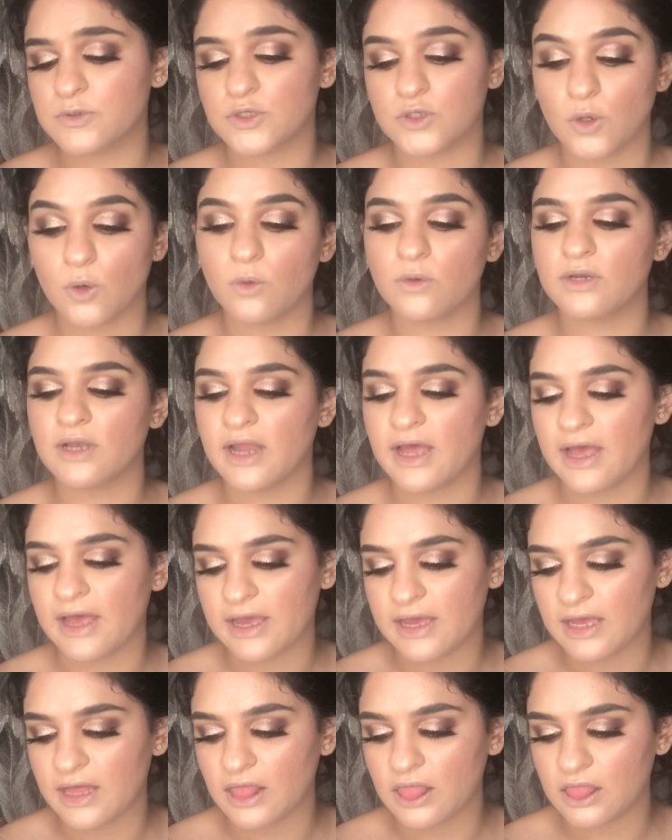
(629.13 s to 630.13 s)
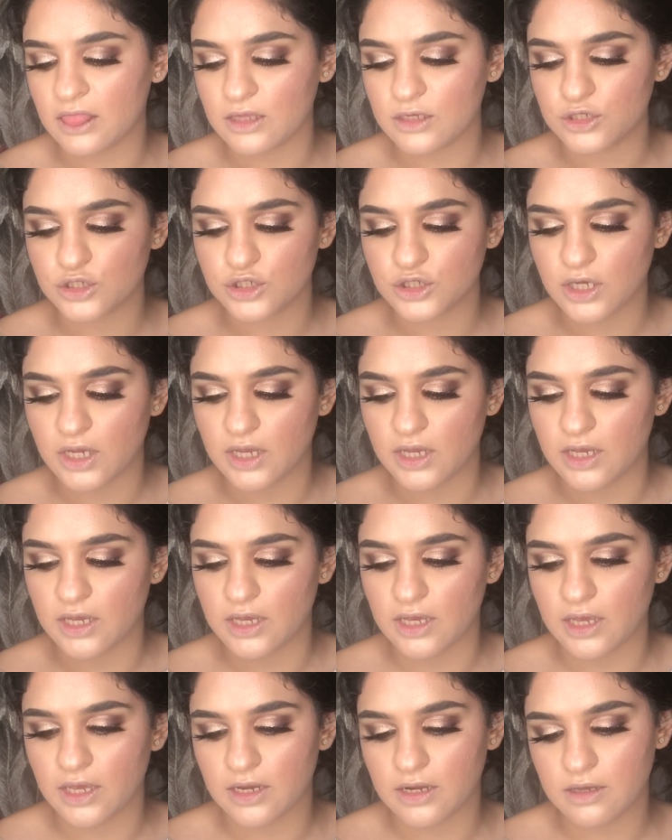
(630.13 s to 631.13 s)
Don't Lie in the
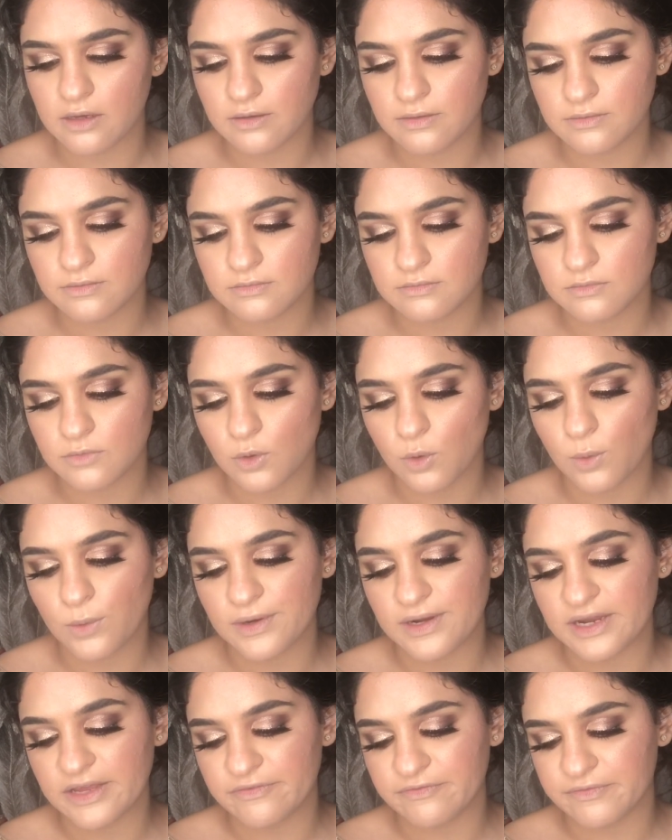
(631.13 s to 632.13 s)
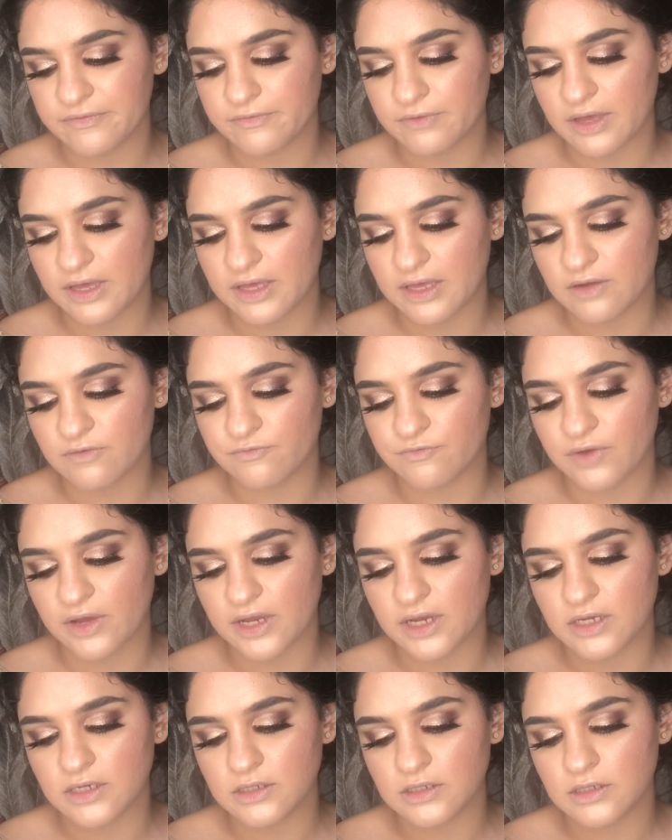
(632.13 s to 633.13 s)
shade, only I can
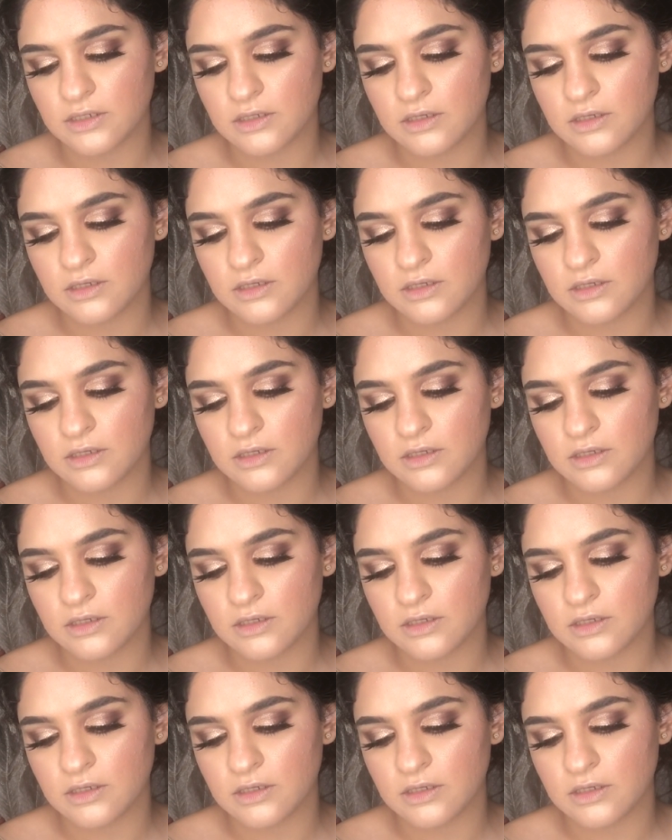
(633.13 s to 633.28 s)
find.